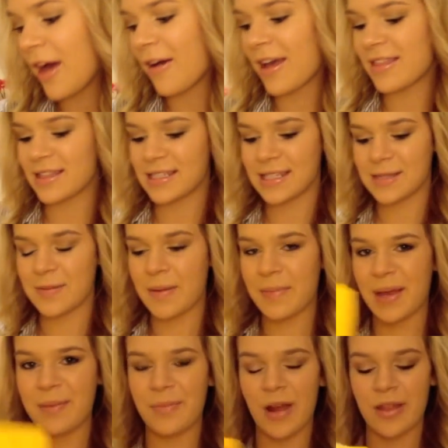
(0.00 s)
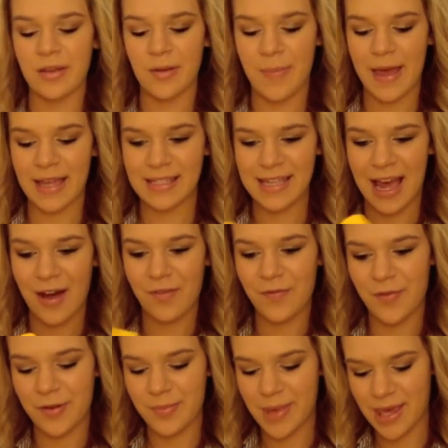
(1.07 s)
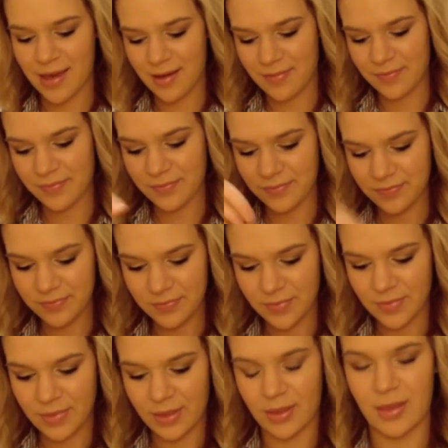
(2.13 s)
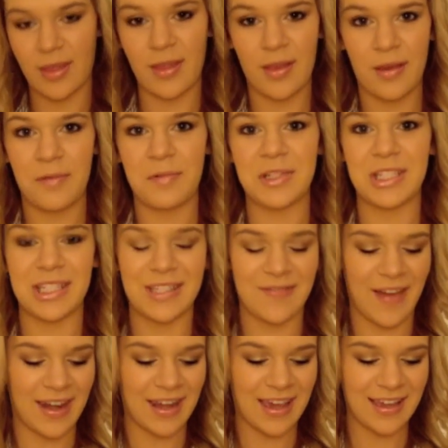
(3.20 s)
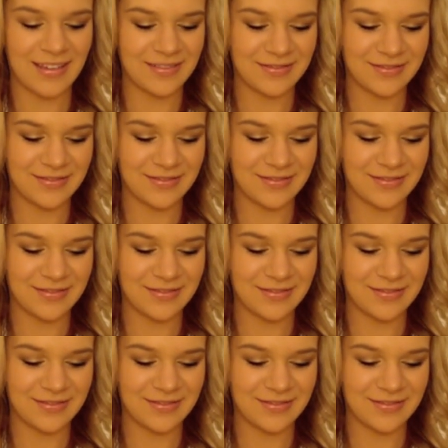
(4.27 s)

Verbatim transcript: Okay, this is what my brother picked out for me, which is funny.